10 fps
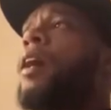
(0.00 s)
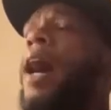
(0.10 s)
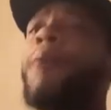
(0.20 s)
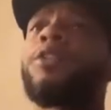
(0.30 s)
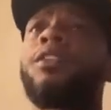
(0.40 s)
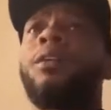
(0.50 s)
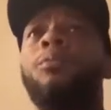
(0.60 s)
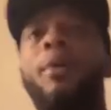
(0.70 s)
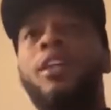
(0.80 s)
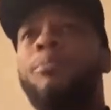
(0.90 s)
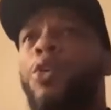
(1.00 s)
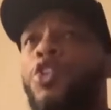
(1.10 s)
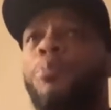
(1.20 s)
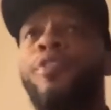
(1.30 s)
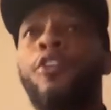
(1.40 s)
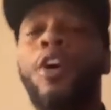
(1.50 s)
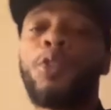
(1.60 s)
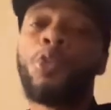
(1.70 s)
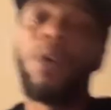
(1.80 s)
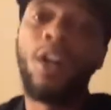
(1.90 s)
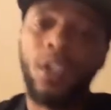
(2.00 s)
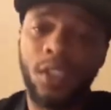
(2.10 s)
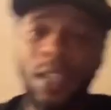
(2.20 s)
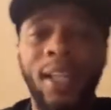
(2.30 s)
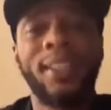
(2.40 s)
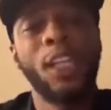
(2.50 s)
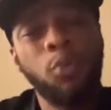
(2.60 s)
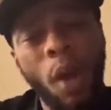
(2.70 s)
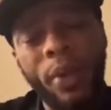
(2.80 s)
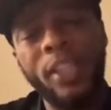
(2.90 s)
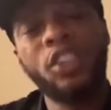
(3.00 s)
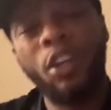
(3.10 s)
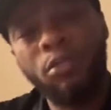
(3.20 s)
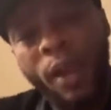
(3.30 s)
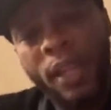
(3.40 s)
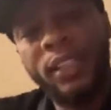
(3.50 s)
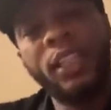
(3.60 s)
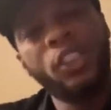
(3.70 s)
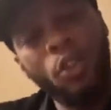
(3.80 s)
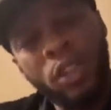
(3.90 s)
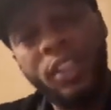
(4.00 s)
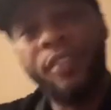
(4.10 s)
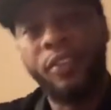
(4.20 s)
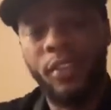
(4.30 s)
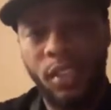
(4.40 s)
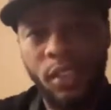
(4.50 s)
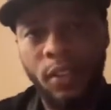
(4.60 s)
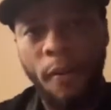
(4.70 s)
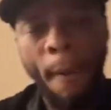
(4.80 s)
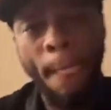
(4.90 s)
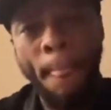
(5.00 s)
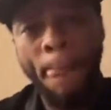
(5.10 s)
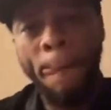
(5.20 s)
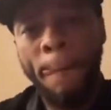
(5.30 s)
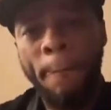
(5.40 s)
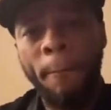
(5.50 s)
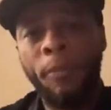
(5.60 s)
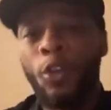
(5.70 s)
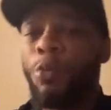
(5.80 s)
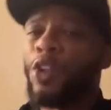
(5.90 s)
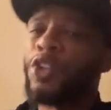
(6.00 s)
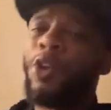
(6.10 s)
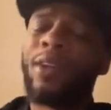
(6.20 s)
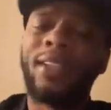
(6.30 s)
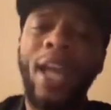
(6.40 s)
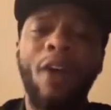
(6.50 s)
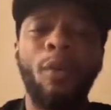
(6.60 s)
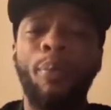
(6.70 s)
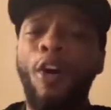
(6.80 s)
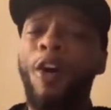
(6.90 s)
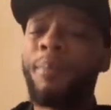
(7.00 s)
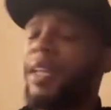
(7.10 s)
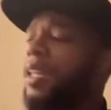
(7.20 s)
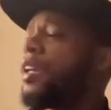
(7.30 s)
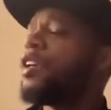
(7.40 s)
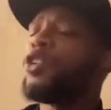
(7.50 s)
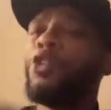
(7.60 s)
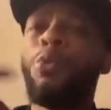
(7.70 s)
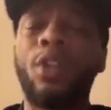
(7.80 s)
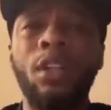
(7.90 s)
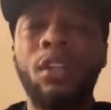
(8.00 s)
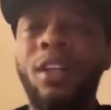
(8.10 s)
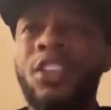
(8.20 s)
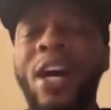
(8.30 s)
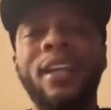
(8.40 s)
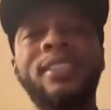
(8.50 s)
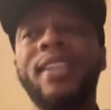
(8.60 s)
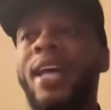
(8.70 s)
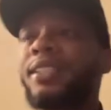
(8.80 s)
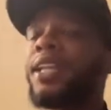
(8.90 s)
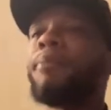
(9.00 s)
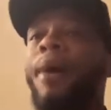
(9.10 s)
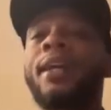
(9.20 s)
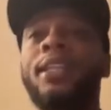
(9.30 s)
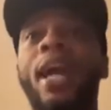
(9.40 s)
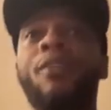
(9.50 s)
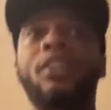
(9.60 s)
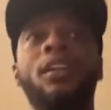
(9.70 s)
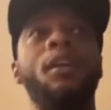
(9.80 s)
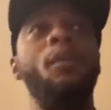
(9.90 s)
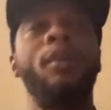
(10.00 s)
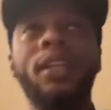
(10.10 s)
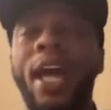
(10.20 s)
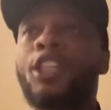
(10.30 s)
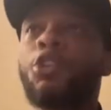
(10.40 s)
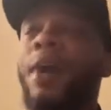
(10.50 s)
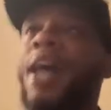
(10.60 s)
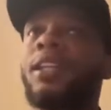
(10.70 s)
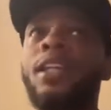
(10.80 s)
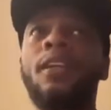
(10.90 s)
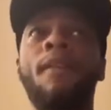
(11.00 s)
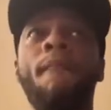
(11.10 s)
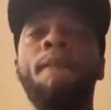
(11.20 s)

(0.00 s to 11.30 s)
I was making music before him. You was. That's why when I started writing it, they saw the difference. You want to talk down upon me. You want to try to assassinate my character. But in actuality,